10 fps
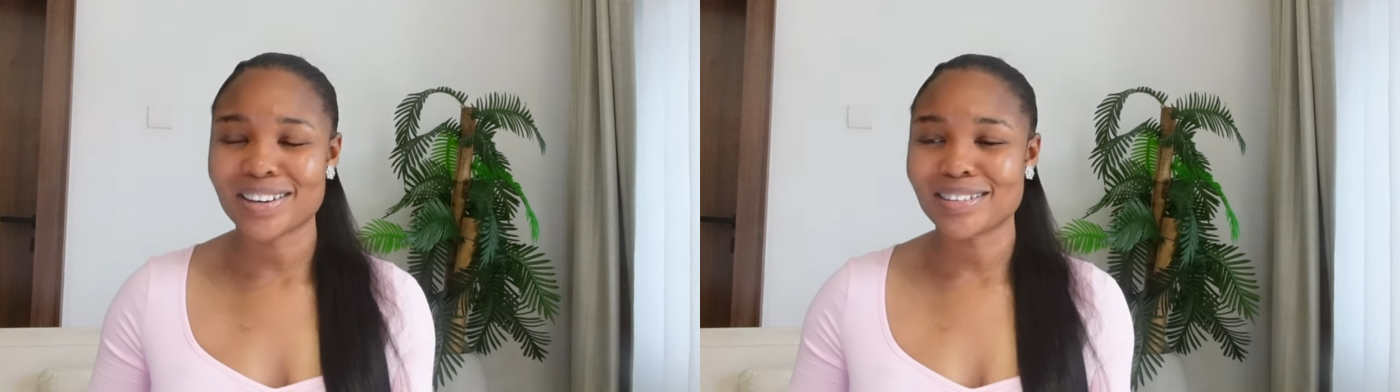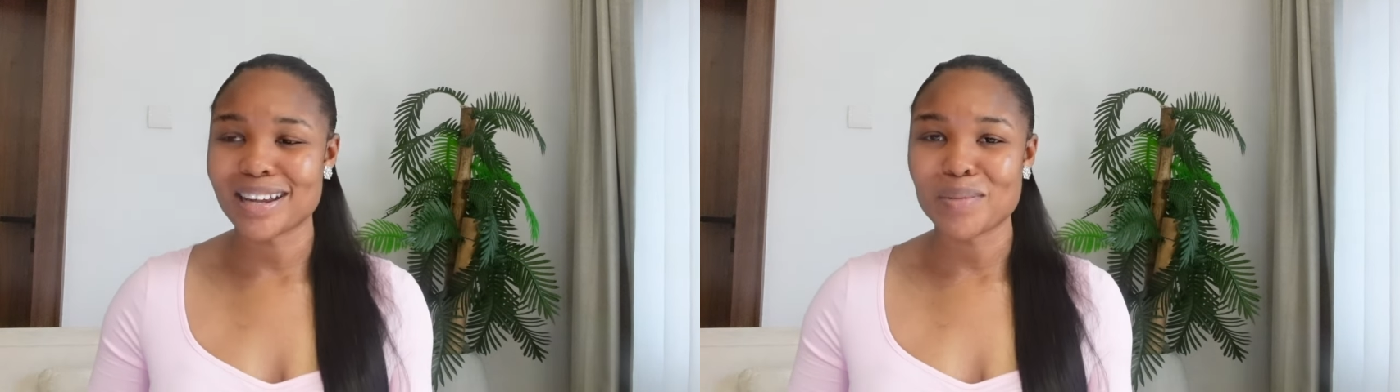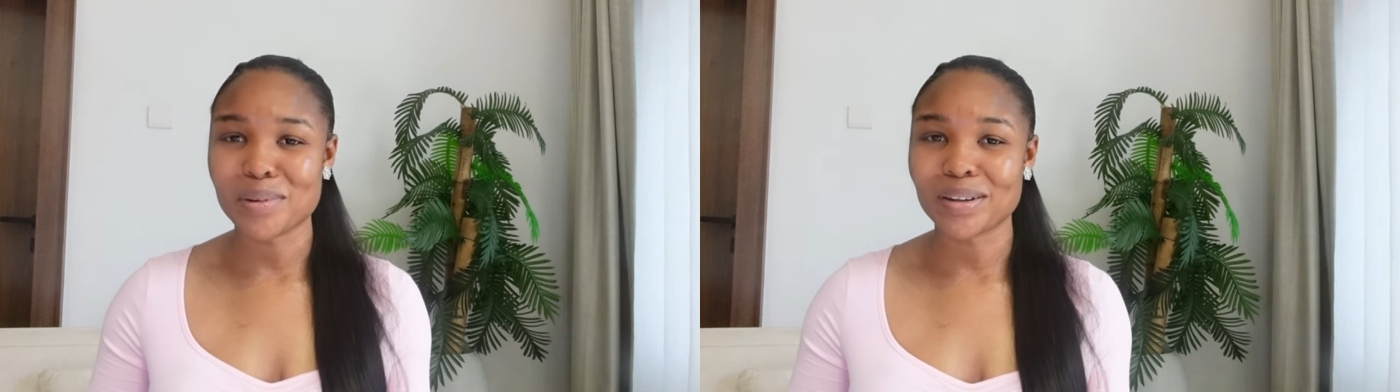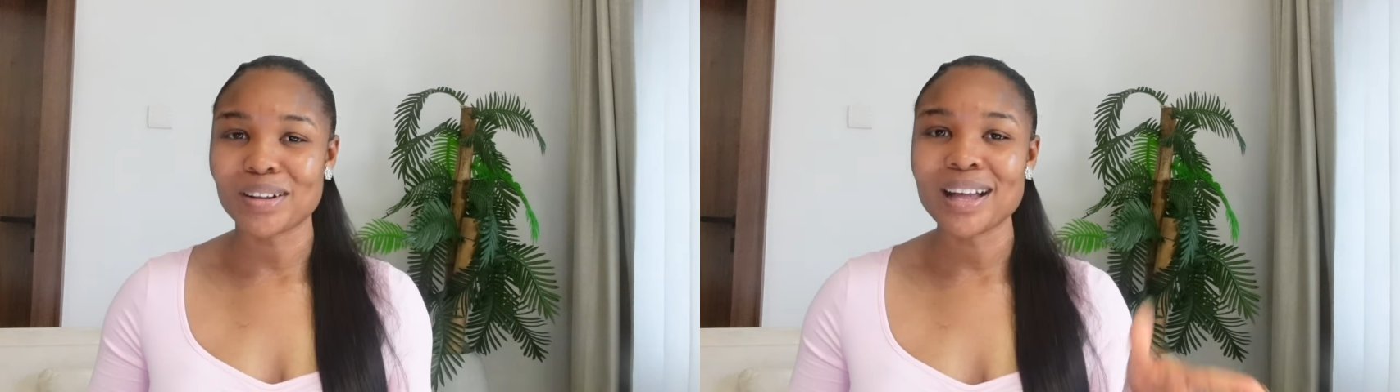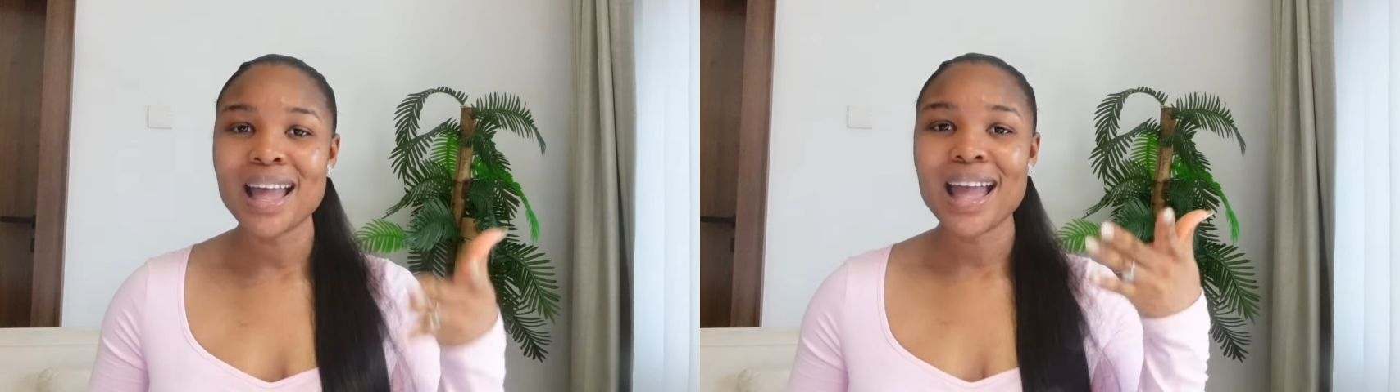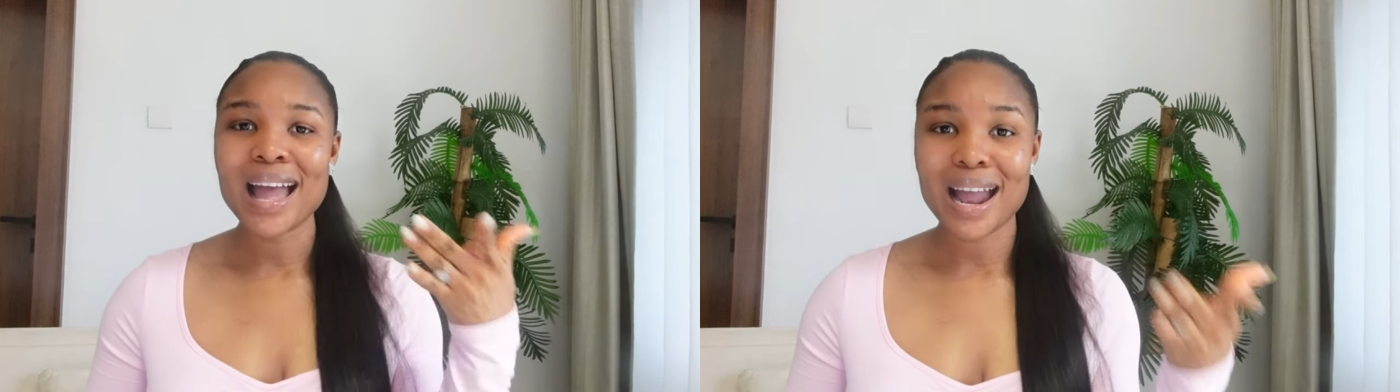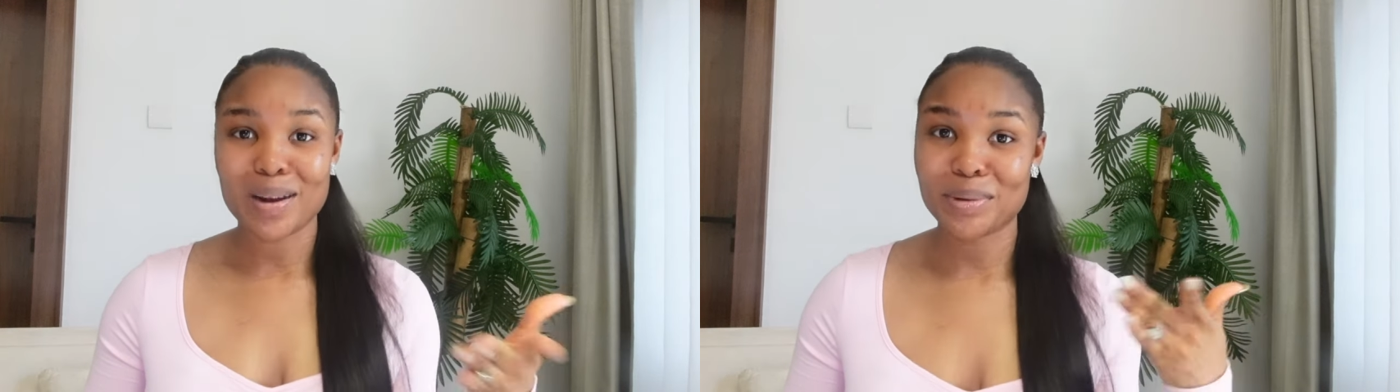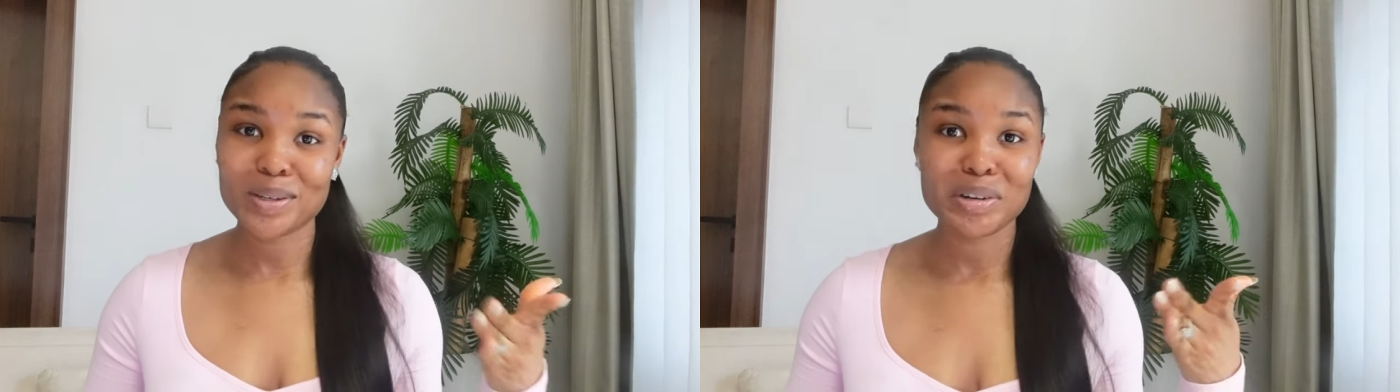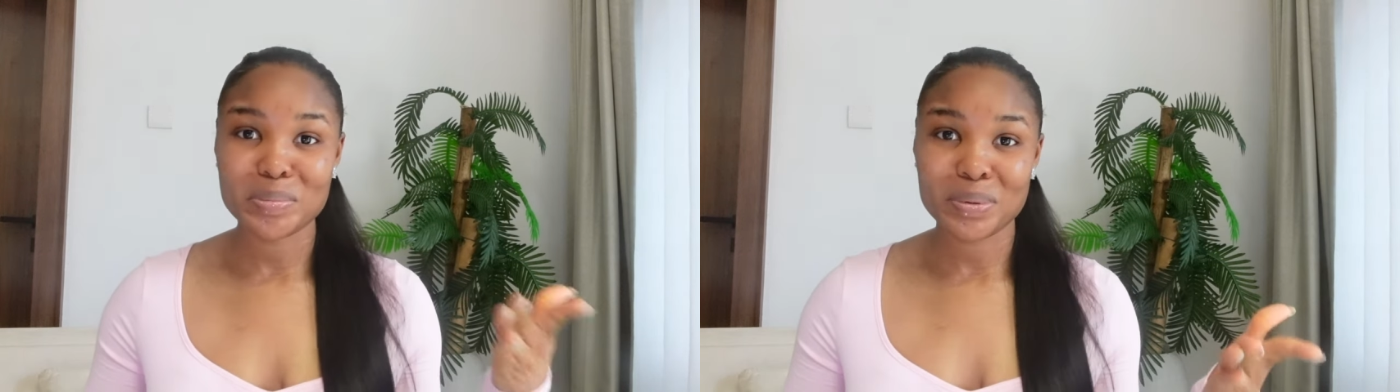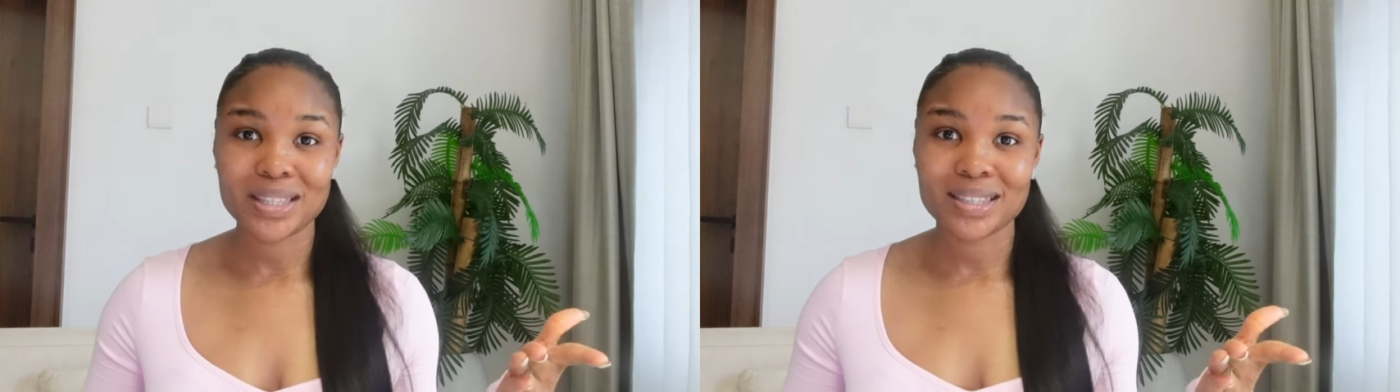hear that well, I'm gonna
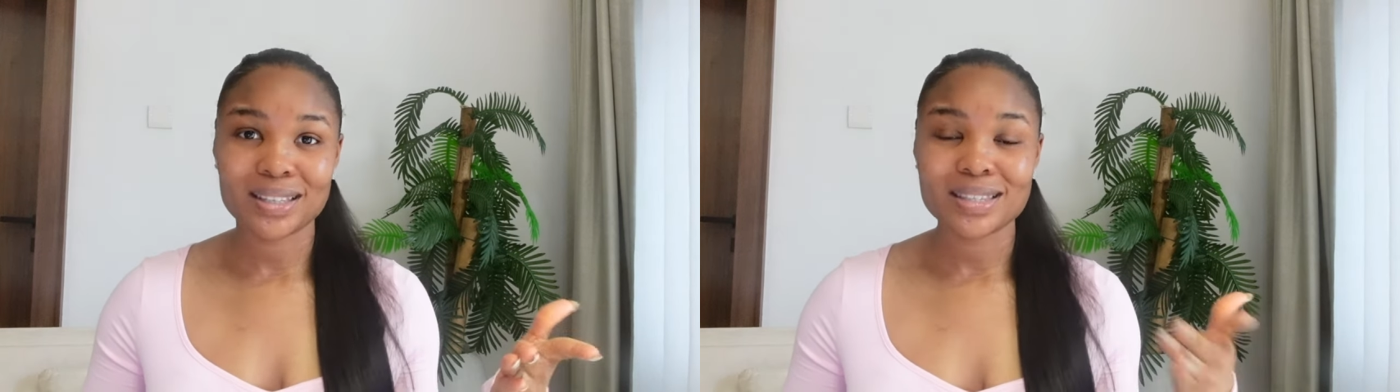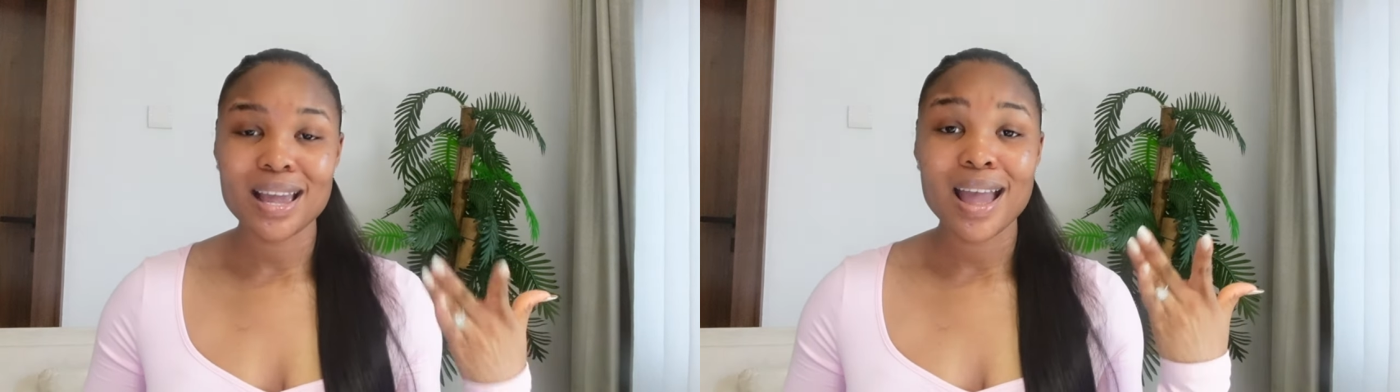repeat it.